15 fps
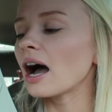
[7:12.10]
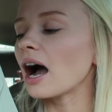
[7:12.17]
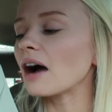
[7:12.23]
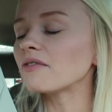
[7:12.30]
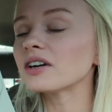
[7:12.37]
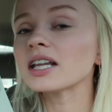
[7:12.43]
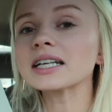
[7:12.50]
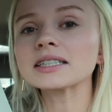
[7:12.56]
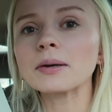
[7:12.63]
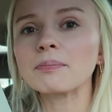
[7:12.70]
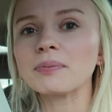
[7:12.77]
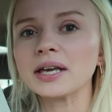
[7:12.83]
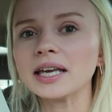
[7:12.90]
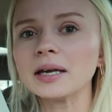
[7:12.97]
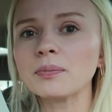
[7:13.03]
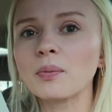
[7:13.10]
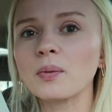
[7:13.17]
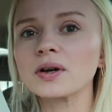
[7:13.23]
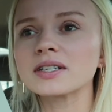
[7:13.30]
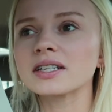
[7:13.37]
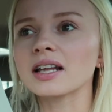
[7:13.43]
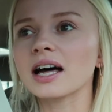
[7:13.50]
I feel like the peep
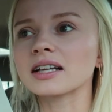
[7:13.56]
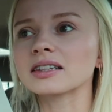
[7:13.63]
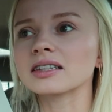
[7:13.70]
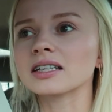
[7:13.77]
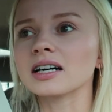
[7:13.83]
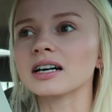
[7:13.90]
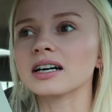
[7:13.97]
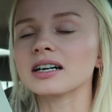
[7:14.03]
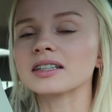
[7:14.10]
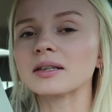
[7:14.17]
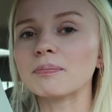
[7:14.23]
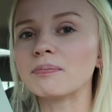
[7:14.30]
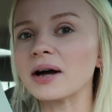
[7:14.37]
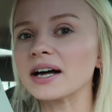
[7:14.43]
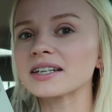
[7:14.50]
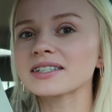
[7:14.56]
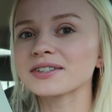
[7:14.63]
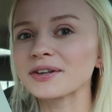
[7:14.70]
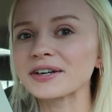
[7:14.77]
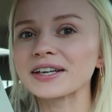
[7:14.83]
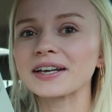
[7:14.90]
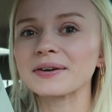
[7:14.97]
was like the, the best
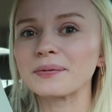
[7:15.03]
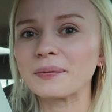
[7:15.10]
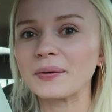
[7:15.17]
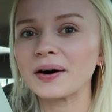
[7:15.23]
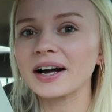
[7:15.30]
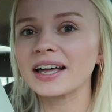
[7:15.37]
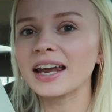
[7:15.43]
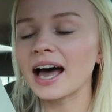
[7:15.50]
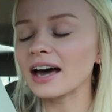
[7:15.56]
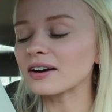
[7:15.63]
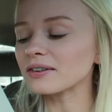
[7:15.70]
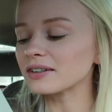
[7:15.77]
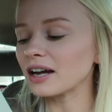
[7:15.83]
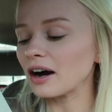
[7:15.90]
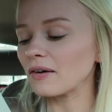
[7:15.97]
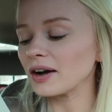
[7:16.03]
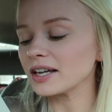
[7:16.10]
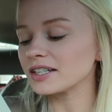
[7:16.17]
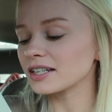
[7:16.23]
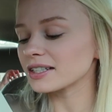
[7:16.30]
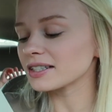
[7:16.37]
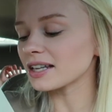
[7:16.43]
looking one. I don't know.
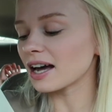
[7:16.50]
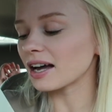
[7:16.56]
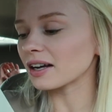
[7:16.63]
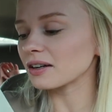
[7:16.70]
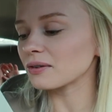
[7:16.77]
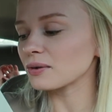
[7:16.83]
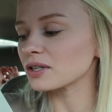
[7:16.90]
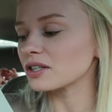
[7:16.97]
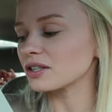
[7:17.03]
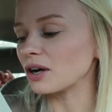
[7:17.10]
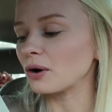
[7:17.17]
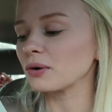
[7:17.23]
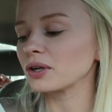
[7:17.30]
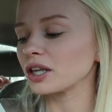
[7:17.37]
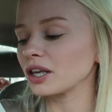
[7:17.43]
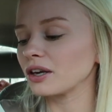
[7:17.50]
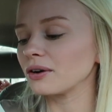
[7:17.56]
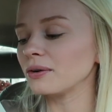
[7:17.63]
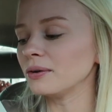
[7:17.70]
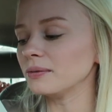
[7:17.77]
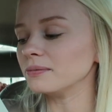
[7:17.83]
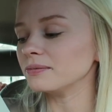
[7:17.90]
It just like was so
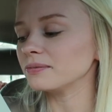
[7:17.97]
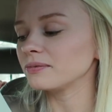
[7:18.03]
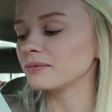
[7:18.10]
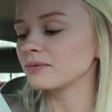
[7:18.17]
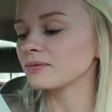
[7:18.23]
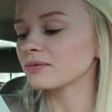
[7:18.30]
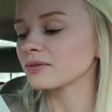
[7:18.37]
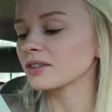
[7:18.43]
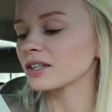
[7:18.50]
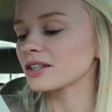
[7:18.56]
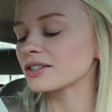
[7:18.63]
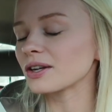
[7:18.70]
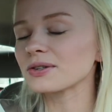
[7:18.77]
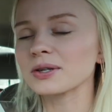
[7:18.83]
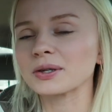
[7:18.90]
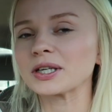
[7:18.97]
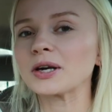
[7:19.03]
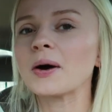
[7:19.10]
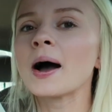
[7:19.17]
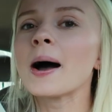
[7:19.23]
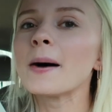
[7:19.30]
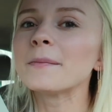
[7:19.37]
cute so so
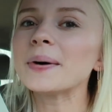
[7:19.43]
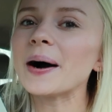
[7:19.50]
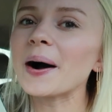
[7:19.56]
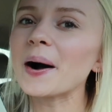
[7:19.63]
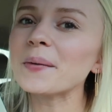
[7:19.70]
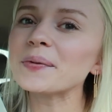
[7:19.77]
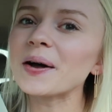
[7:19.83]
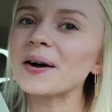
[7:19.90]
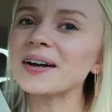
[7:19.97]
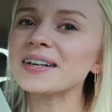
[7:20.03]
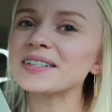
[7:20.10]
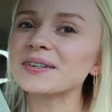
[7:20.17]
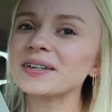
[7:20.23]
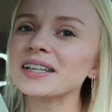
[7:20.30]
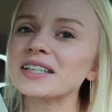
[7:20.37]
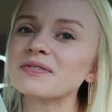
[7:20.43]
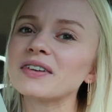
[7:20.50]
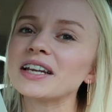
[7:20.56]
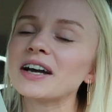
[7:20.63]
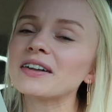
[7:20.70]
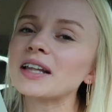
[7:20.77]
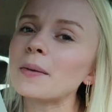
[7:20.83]
cute but hope y'all enjoyed this
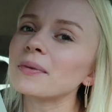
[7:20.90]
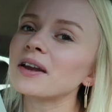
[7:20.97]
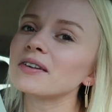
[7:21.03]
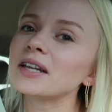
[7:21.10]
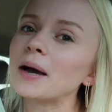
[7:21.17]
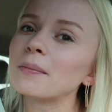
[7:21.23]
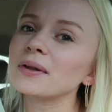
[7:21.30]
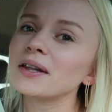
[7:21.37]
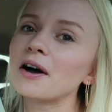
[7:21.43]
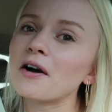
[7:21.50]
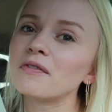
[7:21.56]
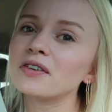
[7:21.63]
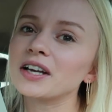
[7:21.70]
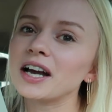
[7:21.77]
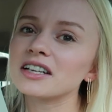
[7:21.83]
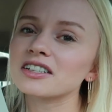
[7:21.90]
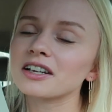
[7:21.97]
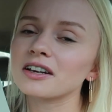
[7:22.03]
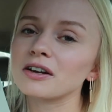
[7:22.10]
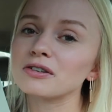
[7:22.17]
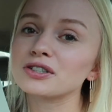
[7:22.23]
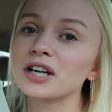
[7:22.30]
video let me know down below if you guys are
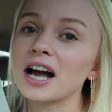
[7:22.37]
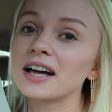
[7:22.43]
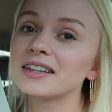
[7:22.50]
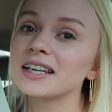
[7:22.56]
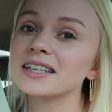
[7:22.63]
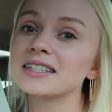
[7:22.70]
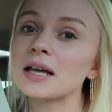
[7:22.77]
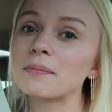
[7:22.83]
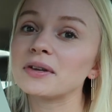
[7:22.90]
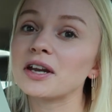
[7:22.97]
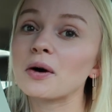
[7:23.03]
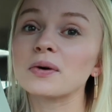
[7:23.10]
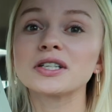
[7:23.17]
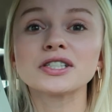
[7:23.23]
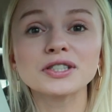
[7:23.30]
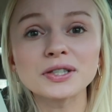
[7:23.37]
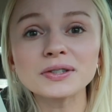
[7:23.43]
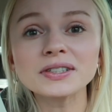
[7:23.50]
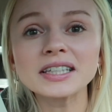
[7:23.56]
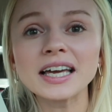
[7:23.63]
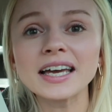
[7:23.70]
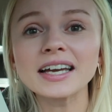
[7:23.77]
gonna go try these let me know what you
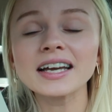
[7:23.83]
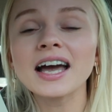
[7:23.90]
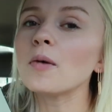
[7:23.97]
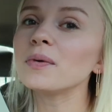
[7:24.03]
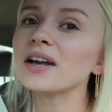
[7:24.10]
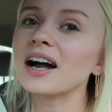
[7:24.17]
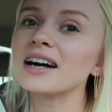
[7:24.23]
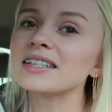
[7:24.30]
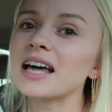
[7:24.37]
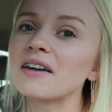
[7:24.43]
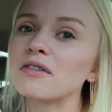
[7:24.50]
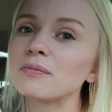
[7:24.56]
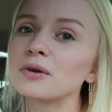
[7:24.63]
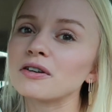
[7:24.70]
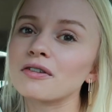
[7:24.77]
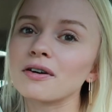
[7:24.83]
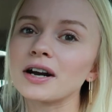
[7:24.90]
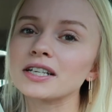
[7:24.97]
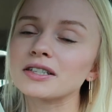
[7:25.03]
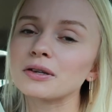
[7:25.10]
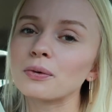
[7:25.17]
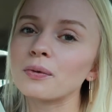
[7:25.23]
think hope you guys have a beautiful
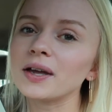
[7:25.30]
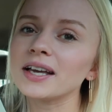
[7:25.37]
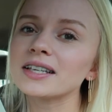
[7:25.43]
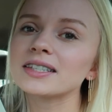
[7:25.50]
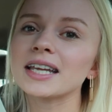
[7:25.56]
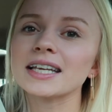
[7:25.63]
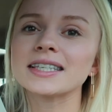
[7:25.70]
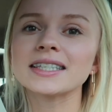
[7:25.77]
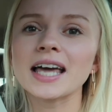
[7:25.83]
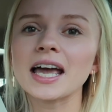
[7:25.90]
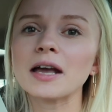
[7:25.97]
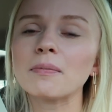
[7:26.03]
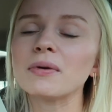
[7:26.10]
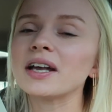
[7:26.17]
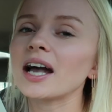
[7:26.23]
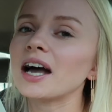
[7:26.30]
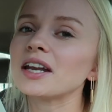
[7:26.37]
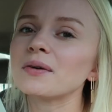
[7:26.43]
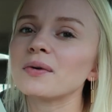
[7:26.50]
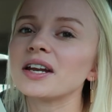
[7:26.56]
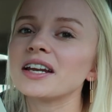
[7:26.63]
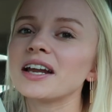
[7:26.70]
rest of the week stay safe be kind
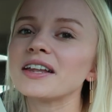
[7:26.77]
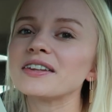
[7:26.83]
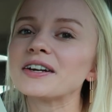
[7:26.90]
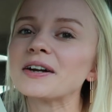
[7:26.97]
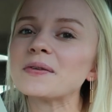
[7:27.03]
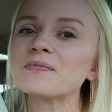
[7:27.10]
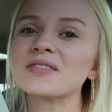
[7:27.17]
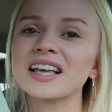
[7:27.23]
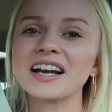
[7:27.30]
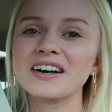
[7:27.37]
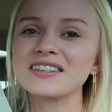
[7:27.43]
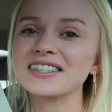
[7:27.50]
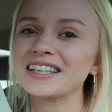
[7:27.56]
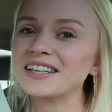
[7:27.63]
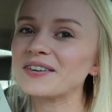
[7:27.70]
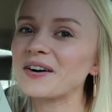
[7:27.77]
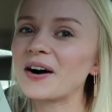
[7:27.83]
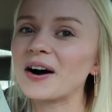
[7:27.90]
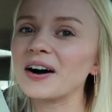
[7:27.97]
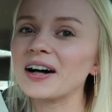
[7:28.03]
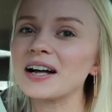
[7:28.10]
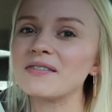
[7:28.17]
to one another and i'll see you
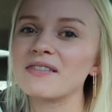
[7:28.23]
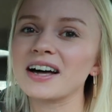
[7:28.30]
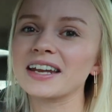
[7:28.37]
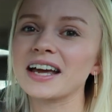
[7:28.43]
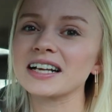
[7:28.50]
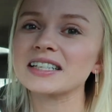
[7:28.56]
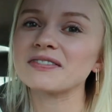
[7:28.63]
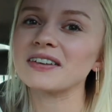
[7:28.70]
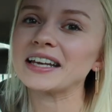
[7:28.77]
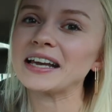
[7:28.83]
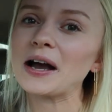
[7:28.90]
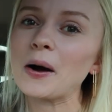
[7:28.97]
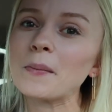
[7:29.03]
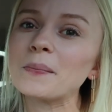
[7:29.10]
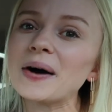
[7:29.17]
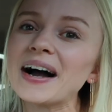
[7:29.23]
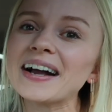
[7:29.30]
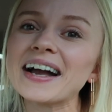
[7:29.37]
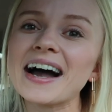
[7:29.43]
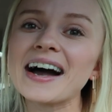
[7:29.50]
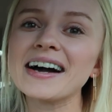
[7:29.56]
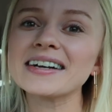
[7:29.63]
all in my next video bye
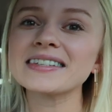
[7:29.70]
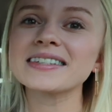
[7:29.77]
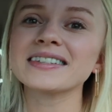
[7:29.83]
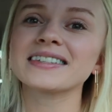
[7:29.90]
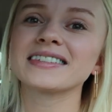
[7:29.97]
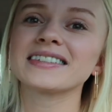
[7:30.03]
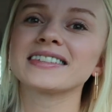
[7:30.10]
guys